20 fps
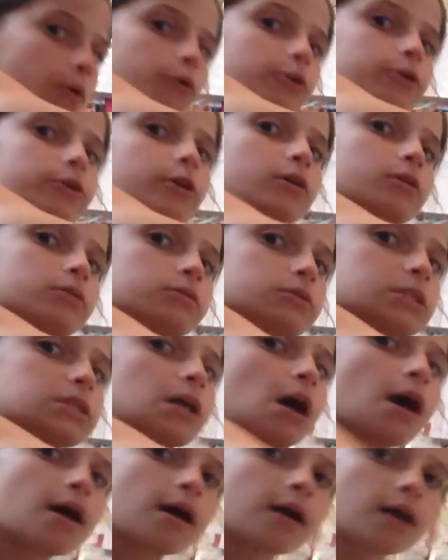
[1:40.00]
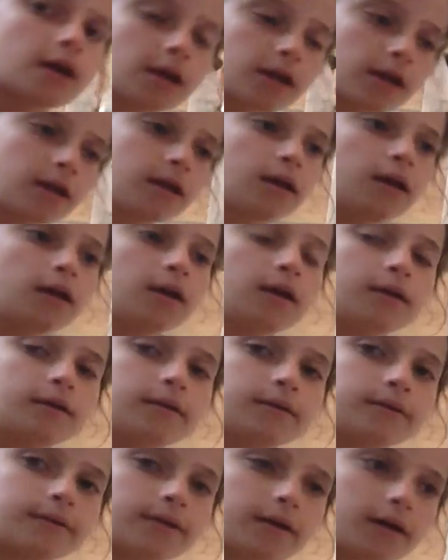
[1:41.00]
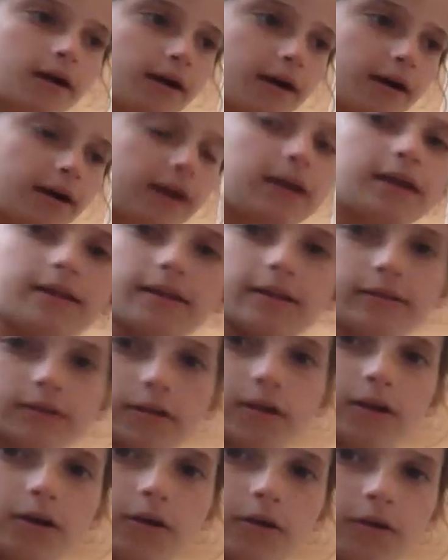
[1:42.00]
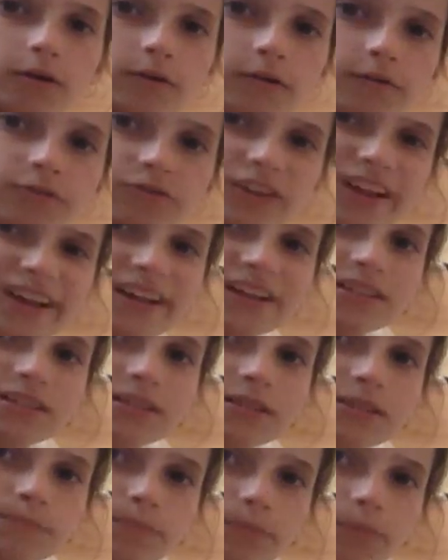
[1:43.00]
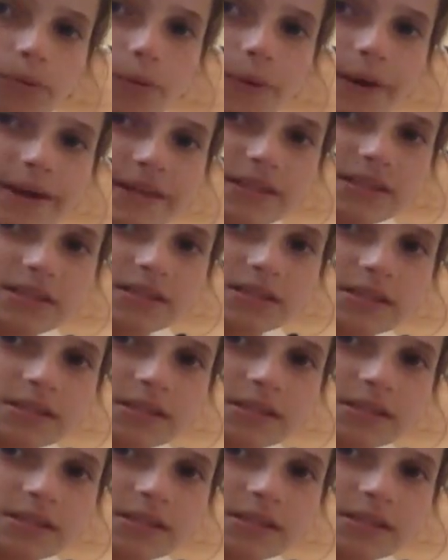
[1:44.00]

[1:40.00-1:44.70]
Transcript: pull your toes. Alright, and go flex, point,